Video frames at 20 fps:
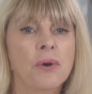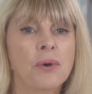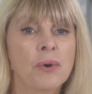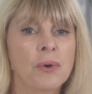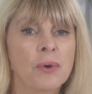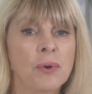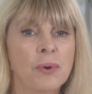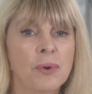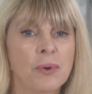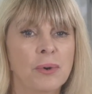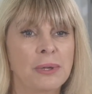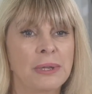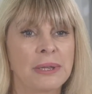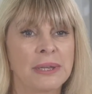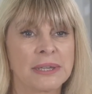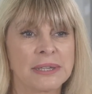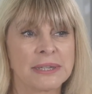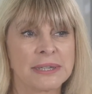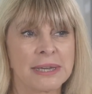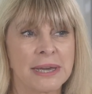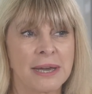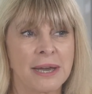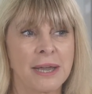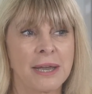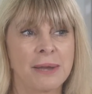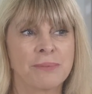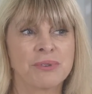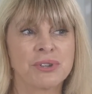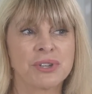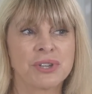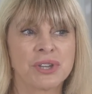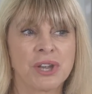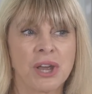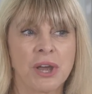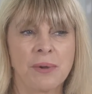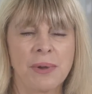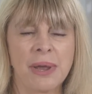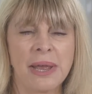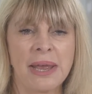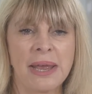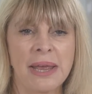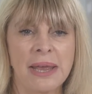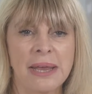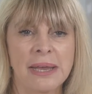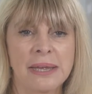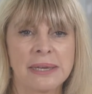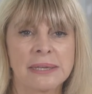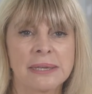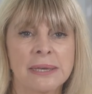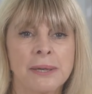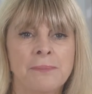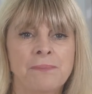all the time, just go ahead